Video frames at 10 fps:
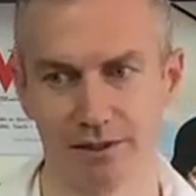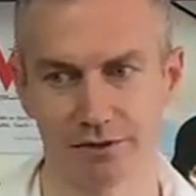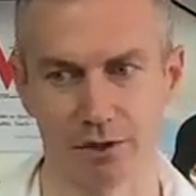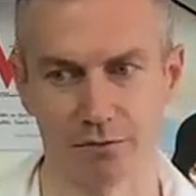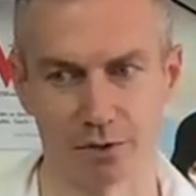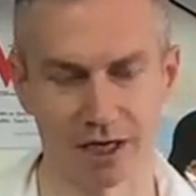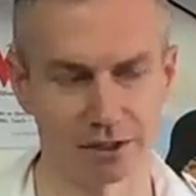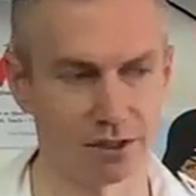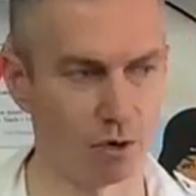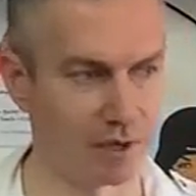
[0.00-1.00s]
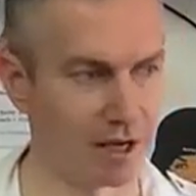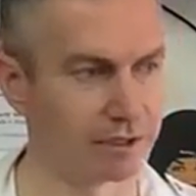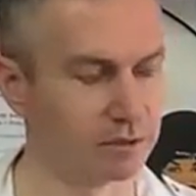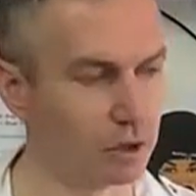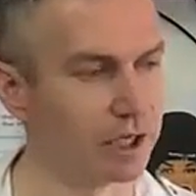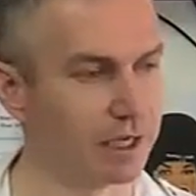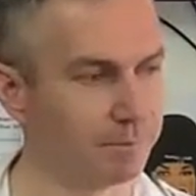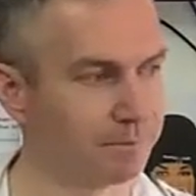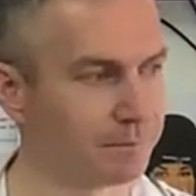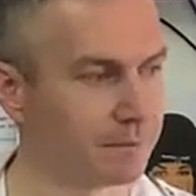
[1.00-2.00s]
So if you're actually going out and
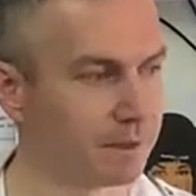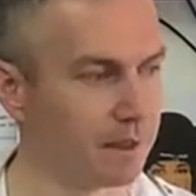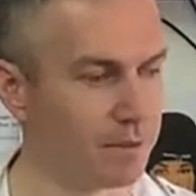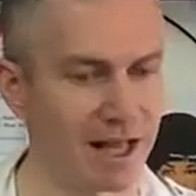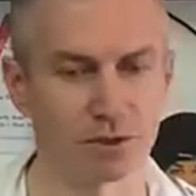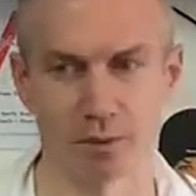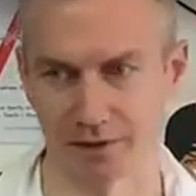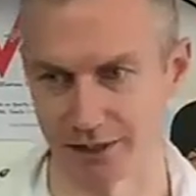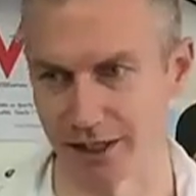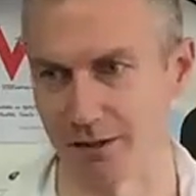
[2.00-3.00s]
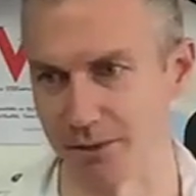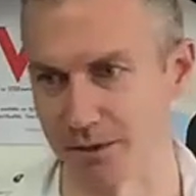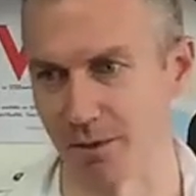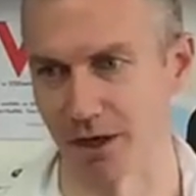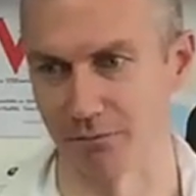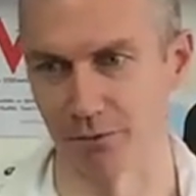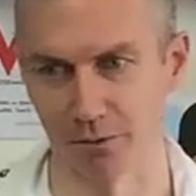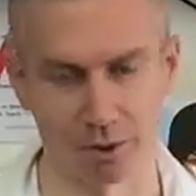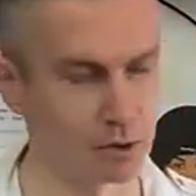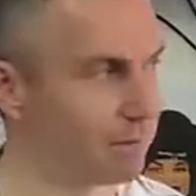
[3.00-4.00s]
looking, uh, that's when they tend to be spotted for
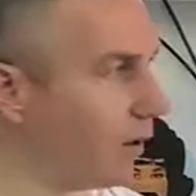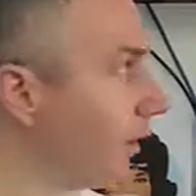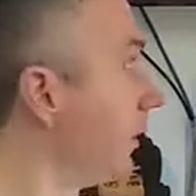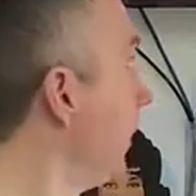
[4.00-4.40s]
the most part.